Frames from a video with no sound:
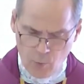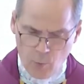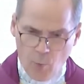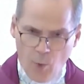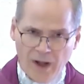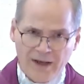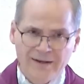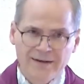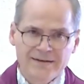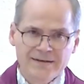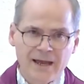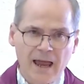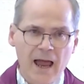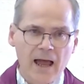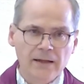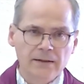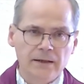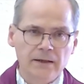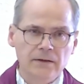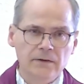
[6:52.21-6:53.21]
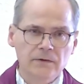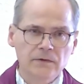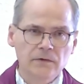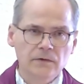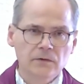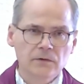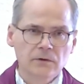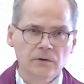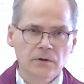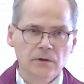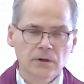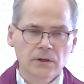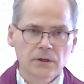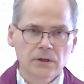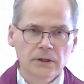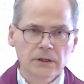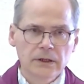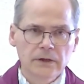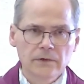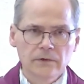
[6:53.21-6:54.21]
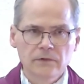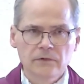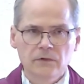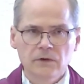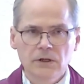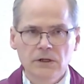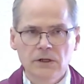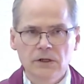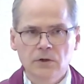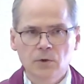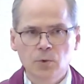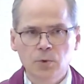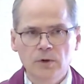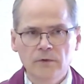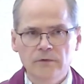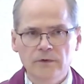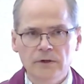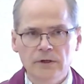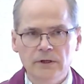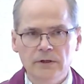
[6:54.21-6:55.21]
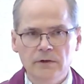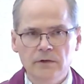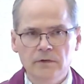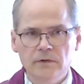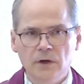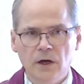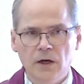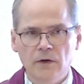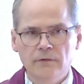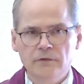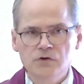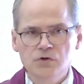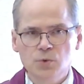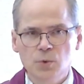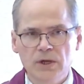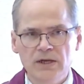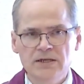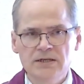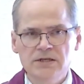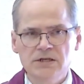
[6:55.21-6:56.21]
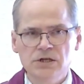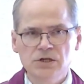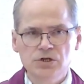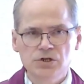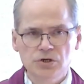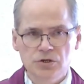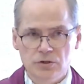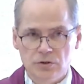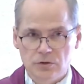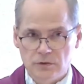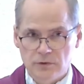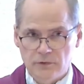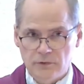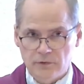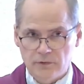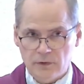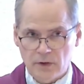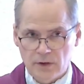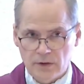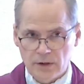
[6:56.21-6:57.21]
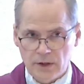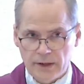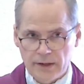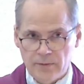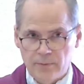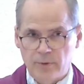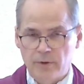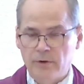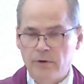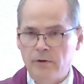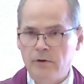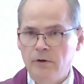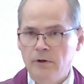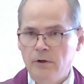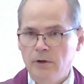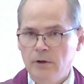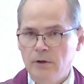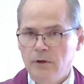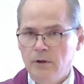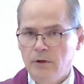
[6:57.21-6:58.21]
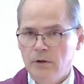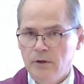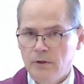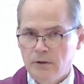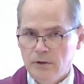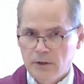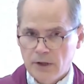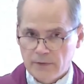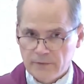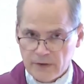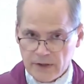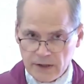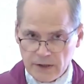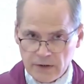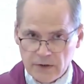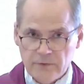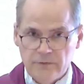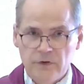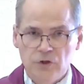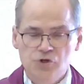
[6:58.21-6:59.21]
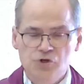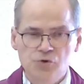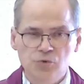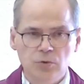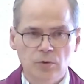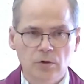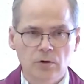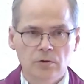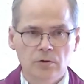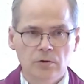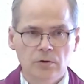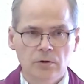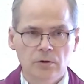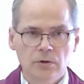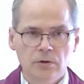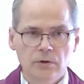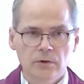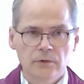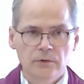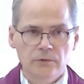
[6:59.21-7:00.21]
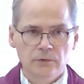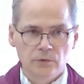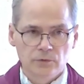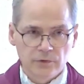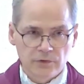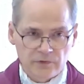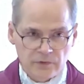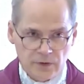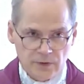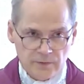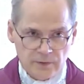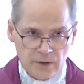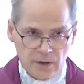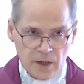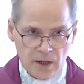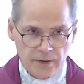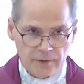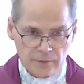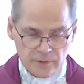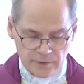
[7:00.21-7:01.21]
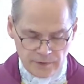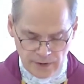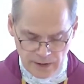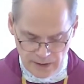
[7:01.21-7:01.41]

one talent is the equivalent of 20 years' labor of an individual. So receiving 100